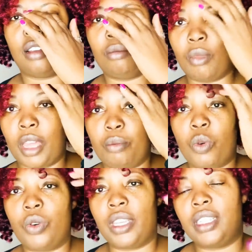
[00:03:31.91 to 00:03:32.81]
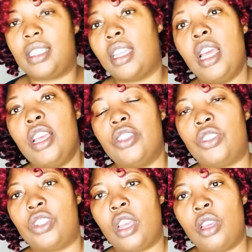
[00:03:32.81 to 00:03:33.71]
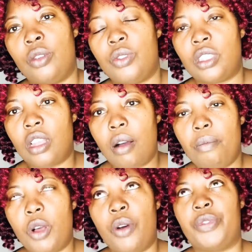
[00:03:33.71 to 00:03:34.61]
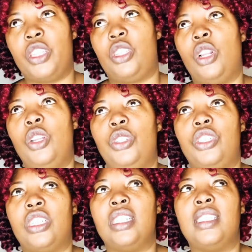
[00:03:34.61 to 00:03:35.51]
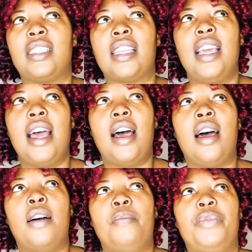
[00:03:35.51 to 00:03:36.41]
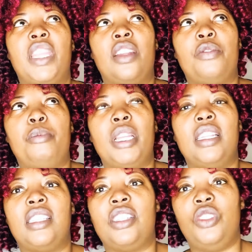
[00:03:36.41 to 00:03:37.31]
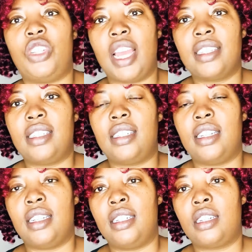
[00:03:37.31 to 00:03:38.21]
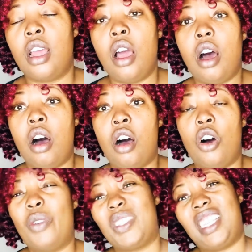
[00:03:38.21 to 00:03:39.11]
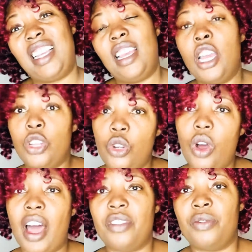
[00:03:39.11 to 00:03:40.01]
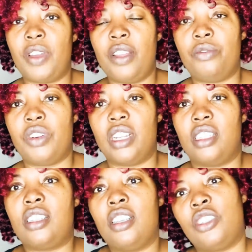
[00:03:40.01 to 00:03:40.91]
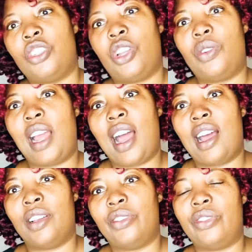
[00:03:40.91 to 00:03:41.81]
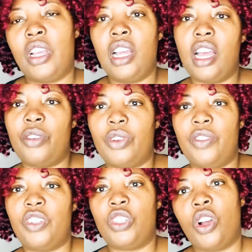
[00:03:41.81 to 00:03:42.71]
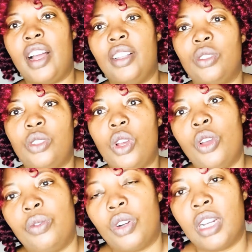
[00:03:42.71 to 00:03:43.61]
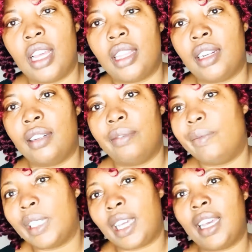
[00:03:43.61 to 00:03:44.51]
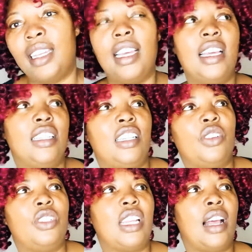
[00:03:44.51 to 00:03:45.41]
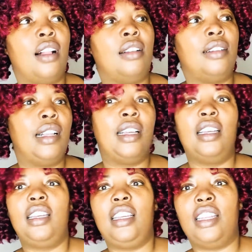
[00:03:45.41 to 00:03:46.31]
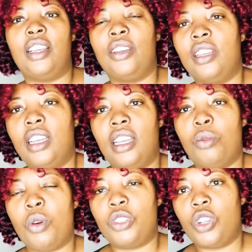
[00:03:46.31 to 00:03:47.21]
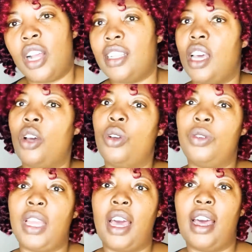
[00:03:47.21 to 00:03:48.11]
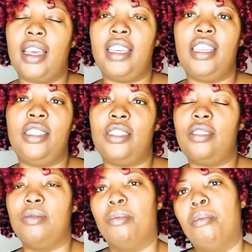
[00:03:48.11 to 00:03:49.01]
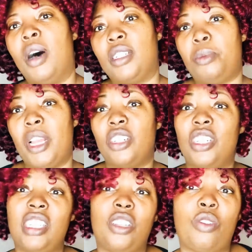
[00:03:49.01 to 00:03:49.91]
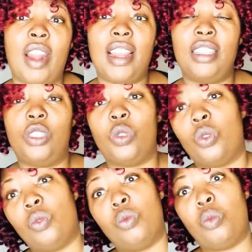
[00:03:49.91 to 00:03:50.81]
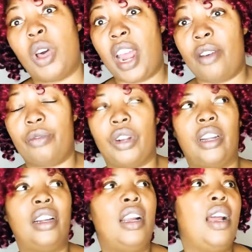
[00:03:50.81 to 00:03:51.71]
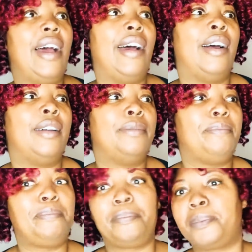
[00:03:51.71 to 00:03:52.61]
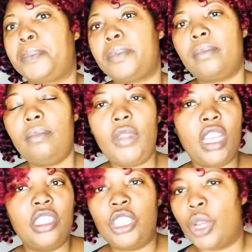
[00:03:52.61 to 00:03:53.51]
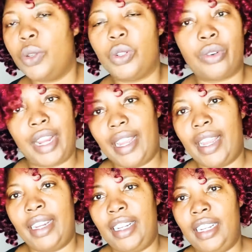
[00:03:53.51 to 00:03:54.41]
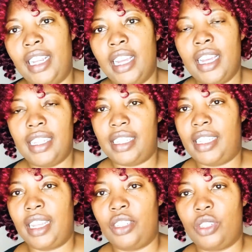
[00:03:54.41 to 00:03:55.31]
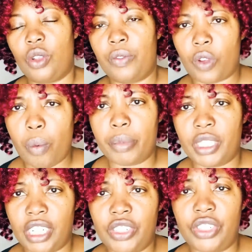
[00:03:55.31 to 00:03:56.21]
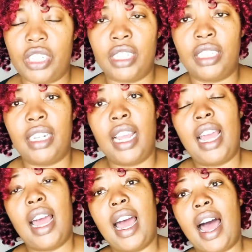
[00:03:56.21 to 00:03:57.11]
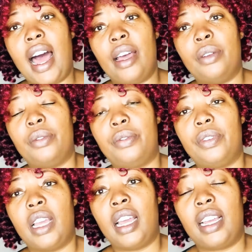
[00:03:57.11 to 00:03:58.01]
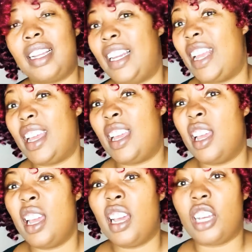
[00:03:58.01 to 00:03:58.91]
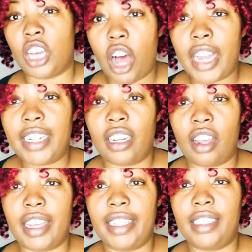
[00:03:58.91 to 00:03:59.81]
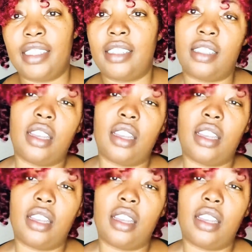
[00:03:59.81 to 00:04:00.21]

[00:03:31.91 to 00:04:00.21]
my boys. So some of the solutions that have been suggested are obviously not having favourites. So don't have a favourite child over another, okay? Don't tell, you know, one child that, oh yeah, he's much better at his grades or whatever. Don't create any sense of competition. Have clear guidelines